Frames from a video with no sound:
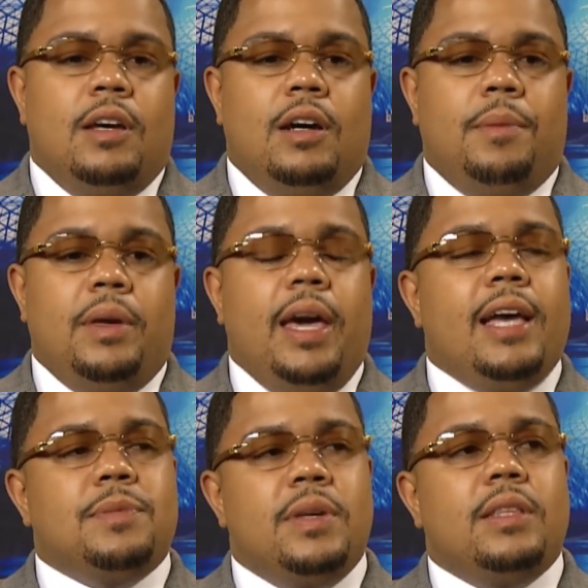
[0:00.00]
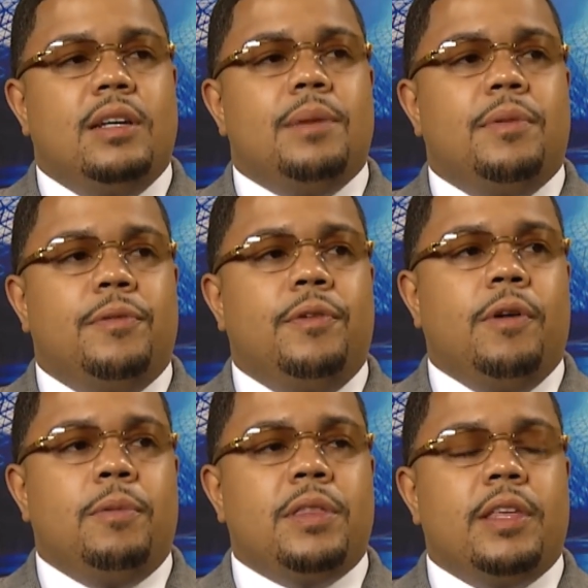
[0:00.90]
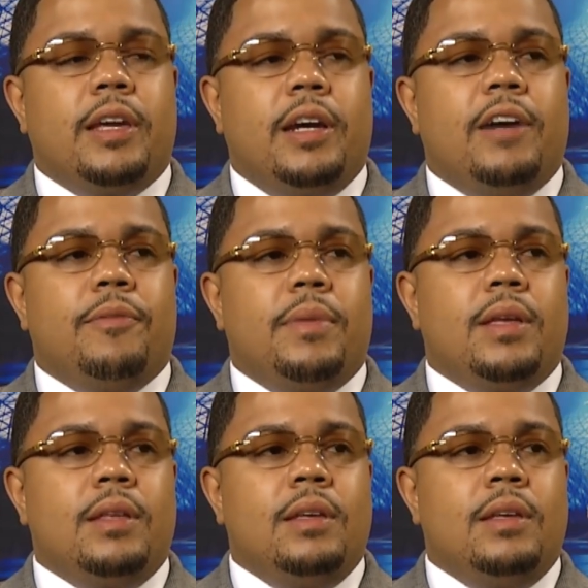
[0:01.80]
um, it has been done before within government.